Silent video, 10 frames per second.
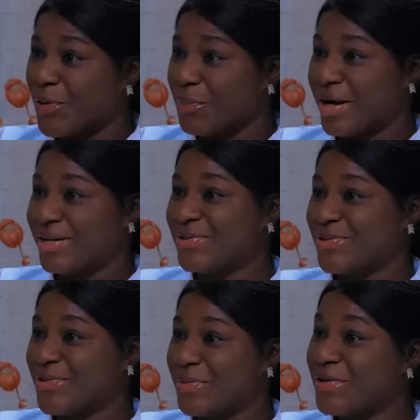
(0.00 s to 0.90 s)
got married to
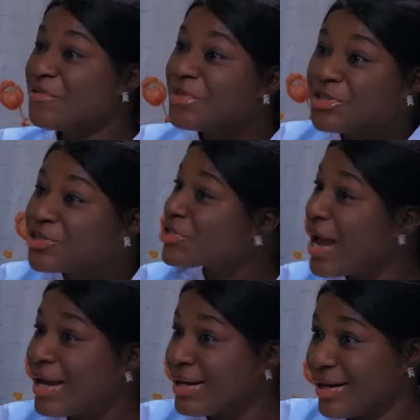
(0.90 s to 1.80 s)
Summer, you've been
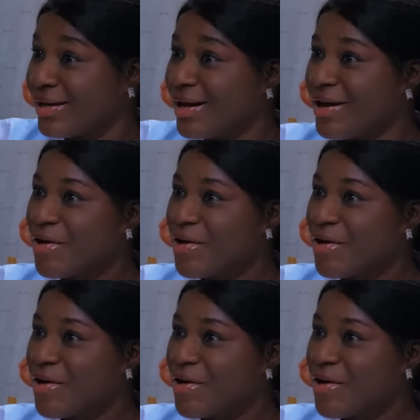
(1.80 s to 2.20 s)
shining,